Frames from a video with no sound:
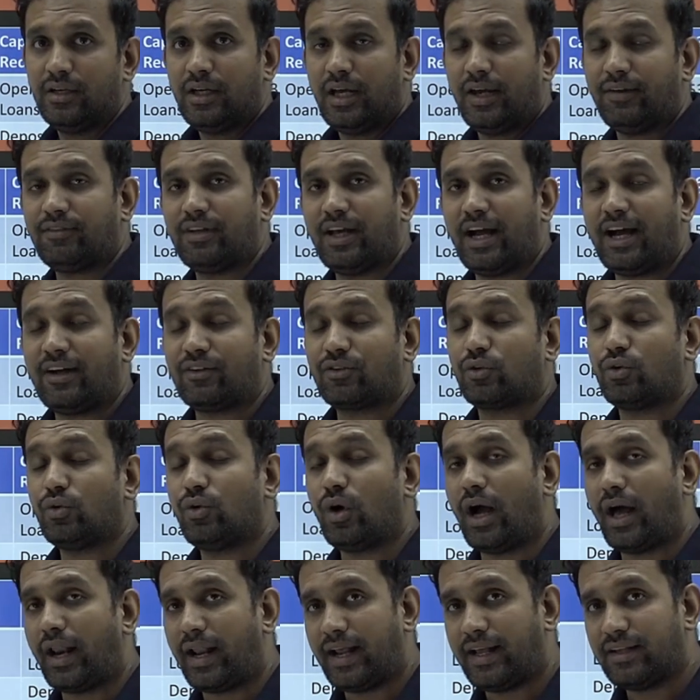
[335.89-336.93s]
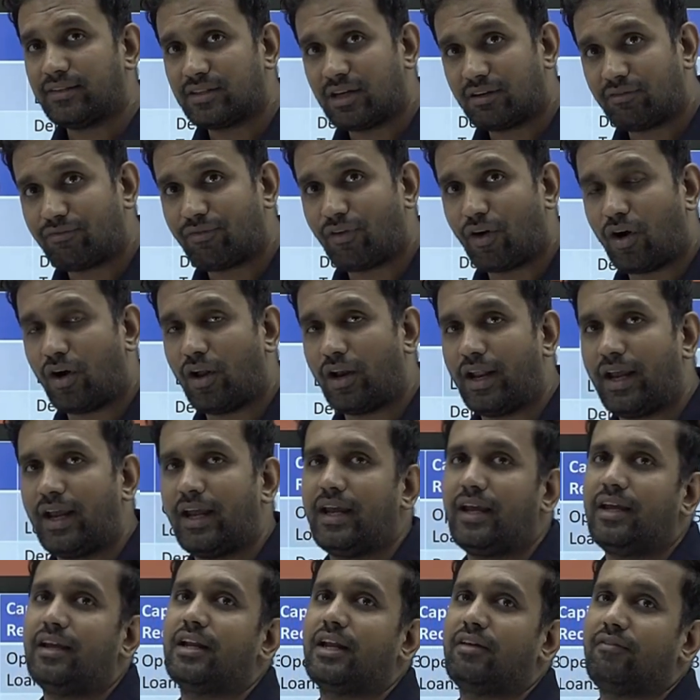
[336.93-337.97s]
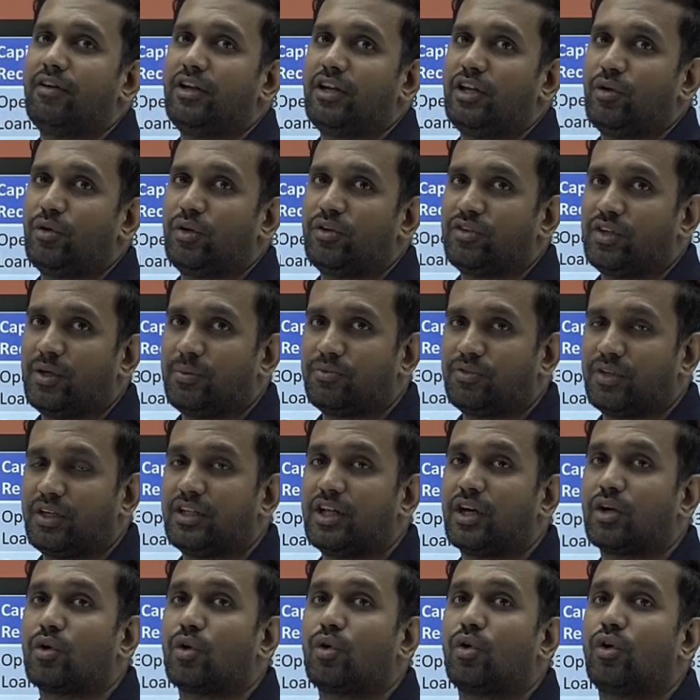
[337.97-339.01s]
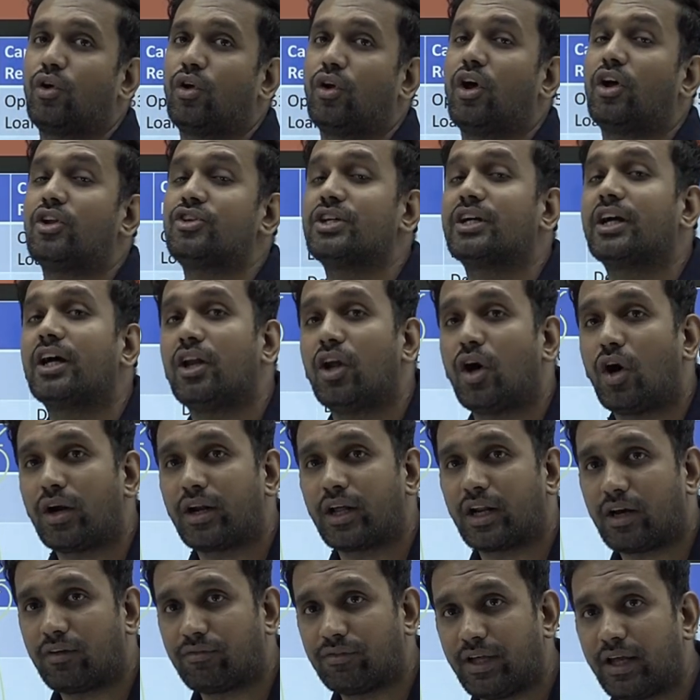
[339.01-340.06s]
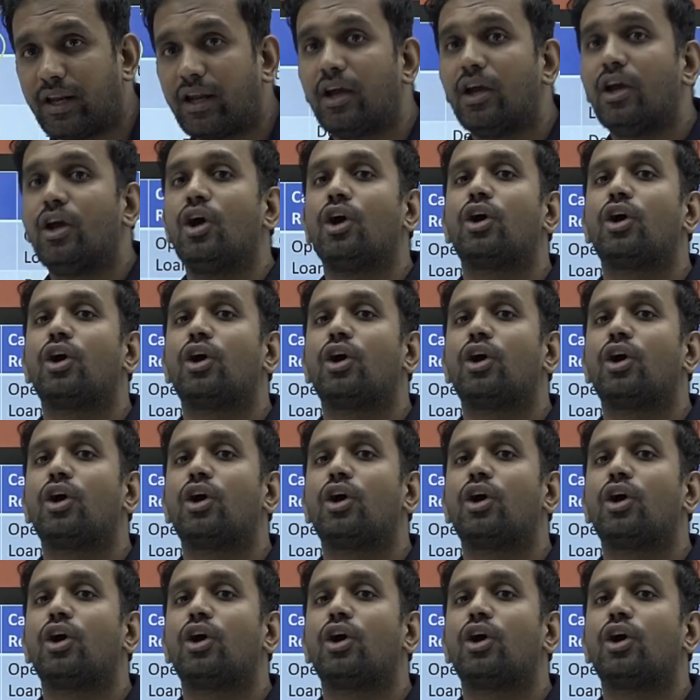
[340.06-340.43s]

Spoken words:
If they ask you arrange the following revenue receipts in the chronological order of their